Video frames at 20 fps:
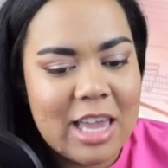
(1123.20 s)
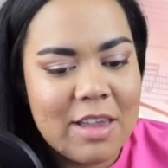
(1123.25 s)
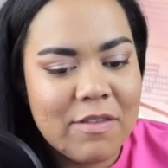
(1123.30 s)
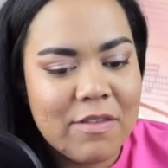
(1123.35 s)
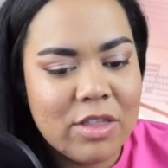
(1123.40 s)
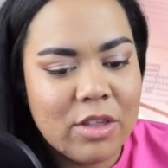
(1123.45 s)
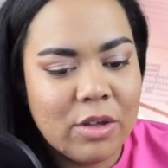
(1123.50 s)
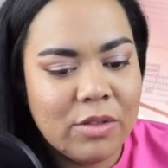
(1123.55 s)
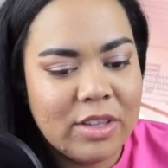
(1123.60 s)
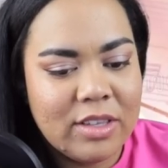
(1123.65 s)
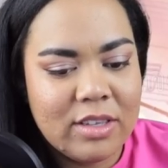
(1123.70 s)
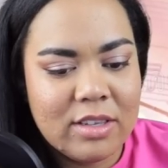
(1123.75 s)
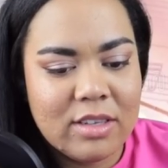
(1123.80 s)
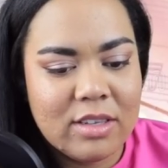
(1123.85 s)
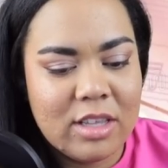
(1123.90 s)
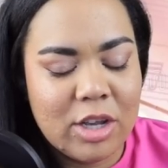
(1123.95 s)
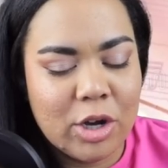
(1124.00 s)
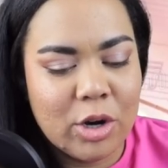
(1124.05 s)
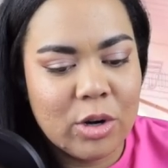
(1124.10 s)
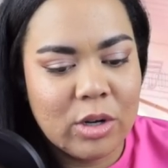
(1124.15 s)
even though this is
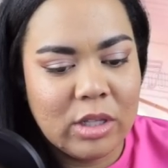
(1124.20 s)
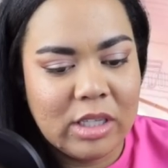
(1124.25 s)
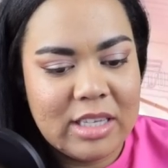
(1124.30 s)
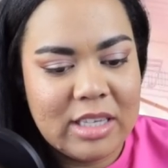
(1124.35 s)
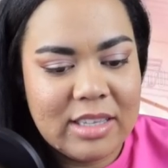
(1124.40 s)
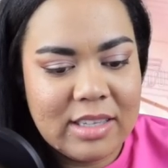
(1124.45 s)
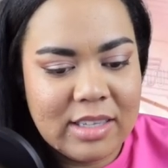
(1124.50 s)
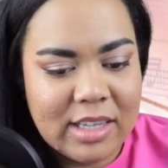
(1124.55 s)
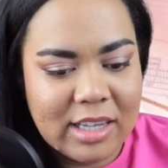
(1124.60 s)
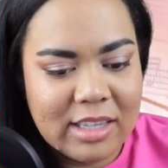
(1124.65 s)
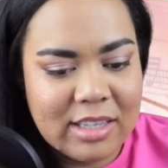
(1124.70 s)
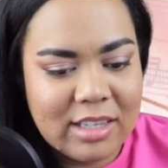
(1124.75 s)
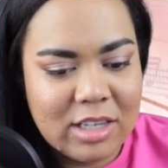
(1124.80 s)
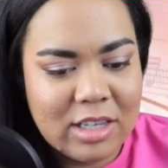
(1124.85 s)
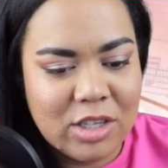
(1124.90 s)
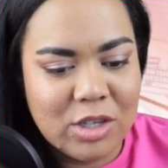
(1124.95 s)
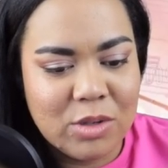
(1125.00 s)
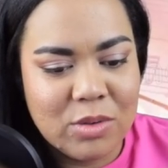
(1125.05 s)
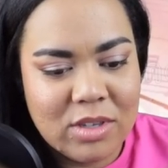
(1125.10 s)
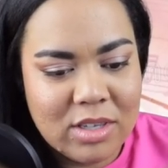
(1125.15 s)
the early
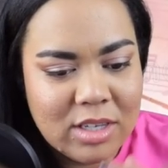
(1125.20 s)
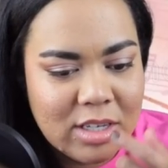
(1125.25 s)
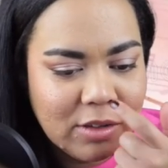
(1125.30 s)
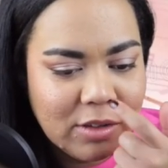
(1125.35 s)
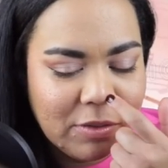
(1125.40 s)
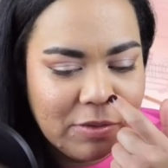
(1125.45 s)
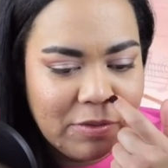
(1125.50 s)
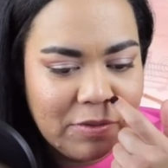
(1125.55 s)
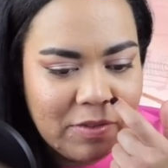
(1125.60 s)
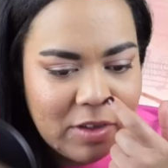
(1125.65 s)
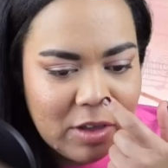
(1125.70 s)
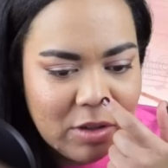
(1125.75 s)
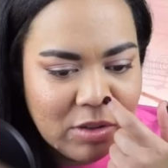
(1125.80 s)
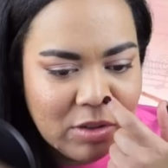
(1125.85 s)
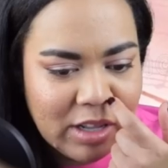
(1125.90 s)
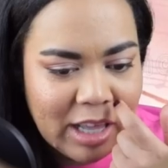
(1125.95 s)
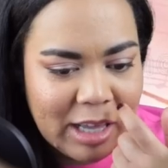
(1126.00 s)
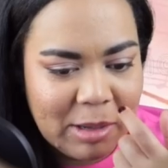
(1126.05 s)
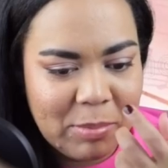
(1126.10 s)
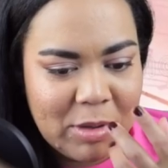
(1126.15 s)
60s you still feel
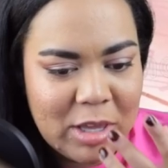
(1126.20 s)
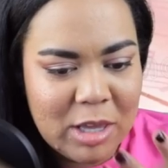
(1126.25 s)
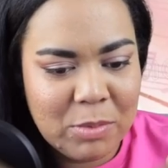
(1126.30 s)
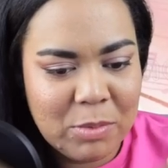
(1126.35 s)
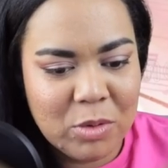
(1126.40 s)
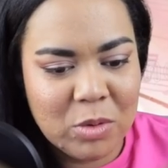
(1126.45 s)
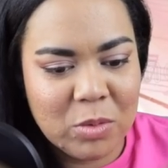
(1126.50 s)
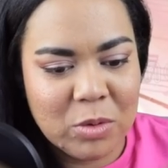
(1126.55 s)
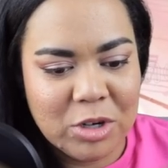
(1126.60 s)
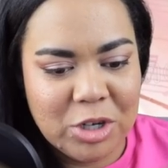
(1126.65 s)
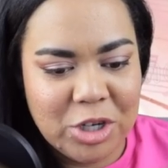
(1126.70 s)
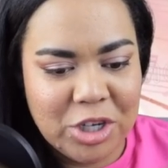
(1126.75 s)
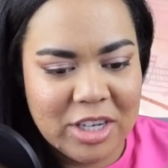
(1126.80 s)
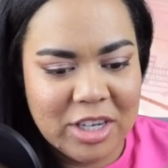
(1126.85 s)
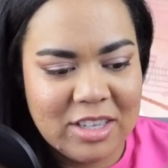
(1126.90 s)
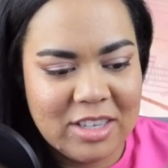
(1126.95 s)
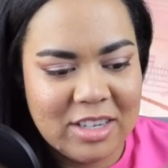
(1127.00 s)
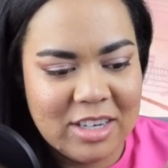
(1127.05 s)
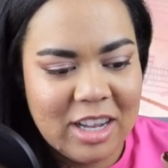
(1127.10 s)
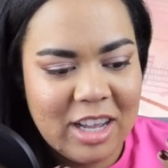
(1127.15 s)
like people were
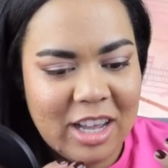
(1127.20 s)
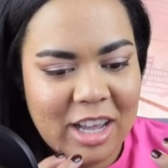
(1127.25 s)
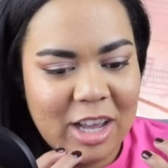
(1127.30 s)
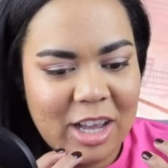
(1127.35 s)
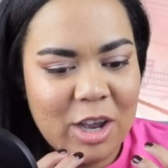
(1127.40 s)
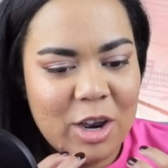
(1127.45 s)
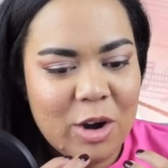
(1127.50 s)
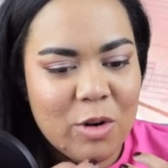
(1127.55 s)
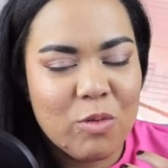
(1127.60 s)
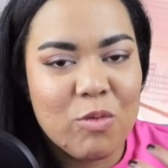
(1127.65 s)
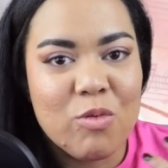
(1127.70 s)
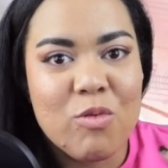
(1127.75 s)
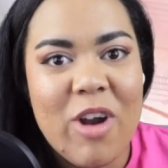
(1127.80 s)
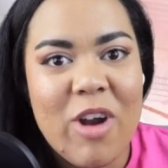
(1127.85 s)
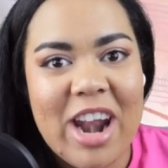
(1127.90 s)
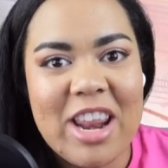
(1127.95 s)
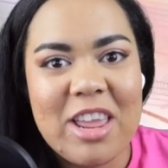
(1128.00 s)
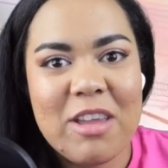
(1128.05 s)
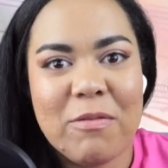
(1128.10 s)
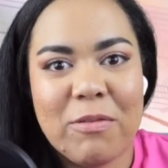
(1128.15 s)
just
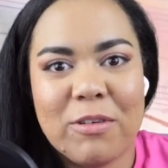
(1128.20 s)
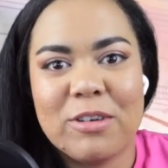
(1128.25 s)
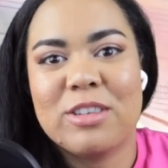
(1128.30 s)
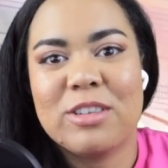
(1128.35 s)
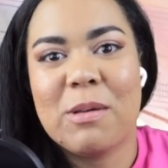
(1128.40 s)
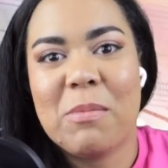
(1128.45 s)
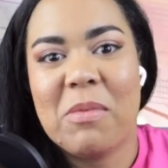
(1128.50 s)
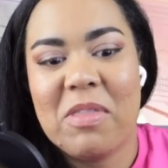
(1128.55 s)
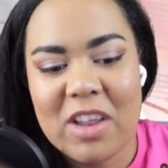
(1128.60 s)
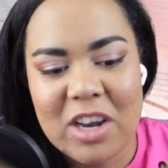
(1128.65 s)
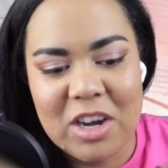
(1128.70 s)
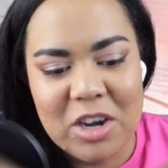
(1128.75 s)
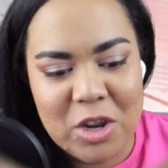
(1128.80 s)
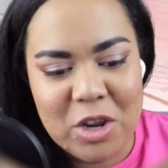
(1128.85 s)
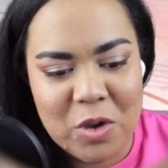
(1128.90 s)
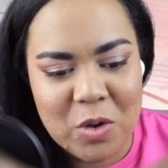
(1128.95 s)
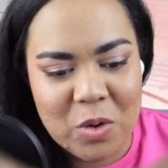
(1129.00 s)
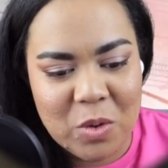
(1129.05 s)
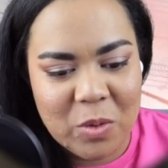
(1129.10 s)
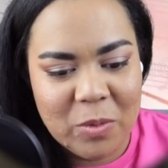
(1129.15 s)
ready for something
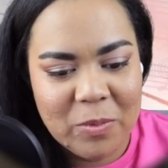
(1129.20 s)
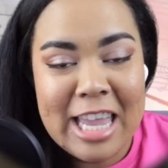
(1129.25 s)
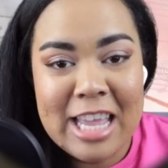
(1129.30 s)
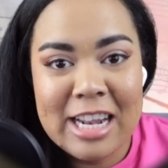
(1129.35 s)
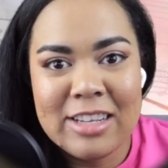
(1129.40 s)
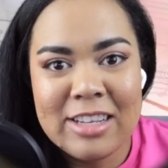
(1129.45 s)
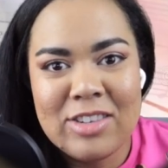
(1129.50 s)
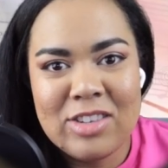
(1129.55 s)
new in